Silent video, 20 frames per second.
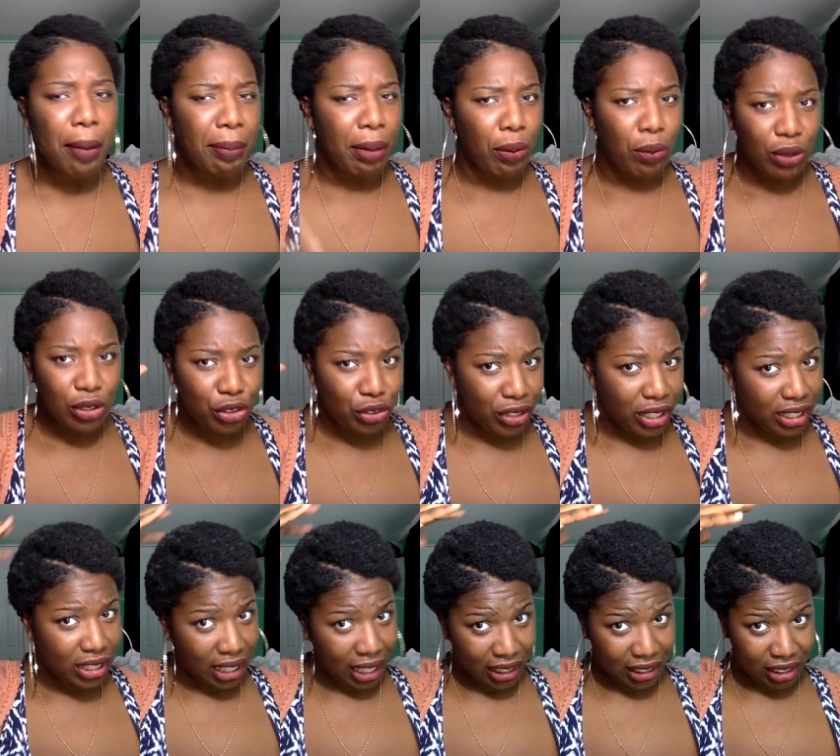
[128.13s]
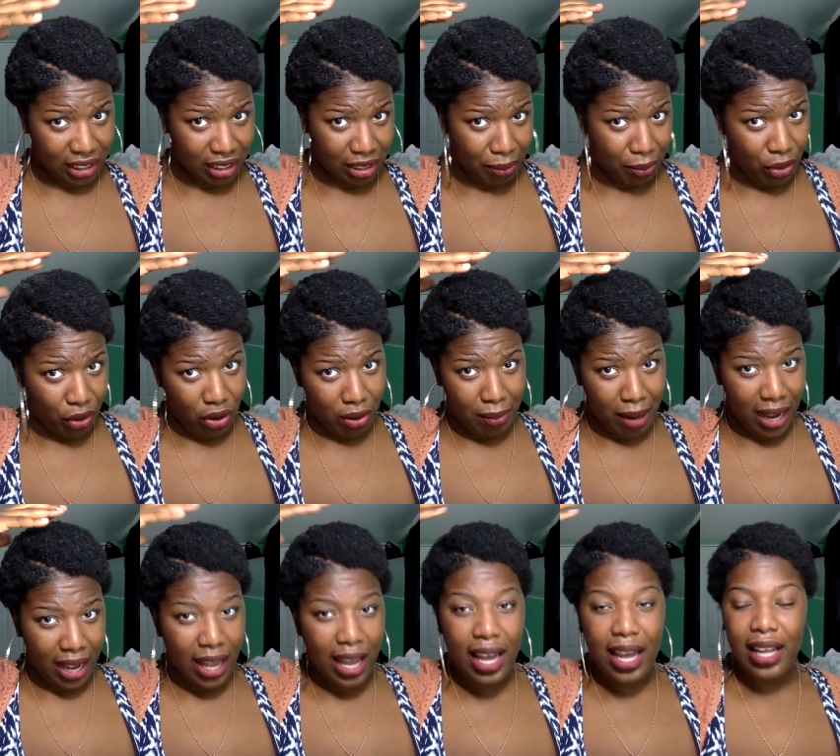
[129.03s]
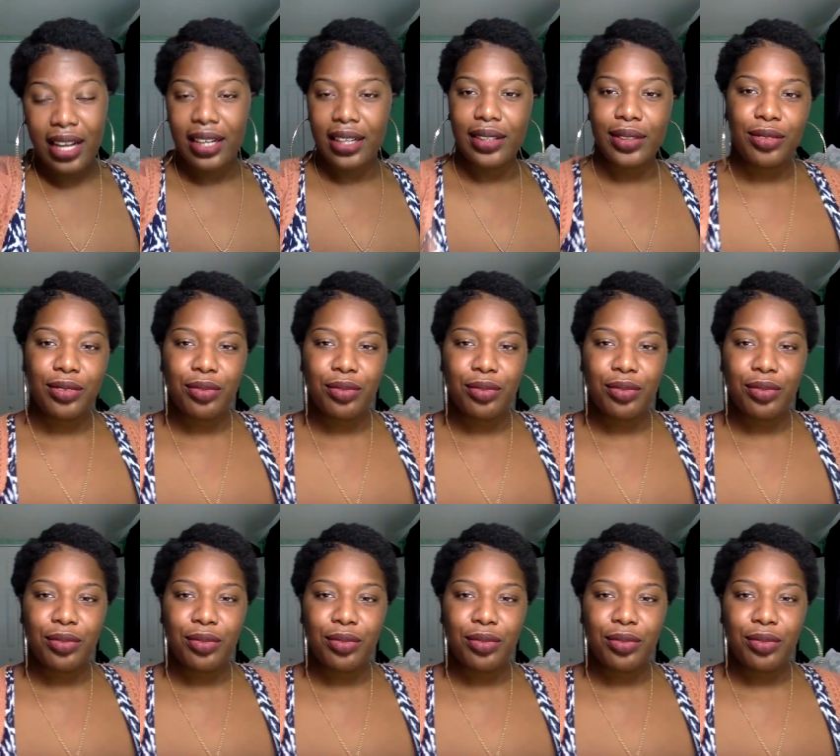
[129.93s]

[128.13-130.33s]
But once you get like to the middle of my head,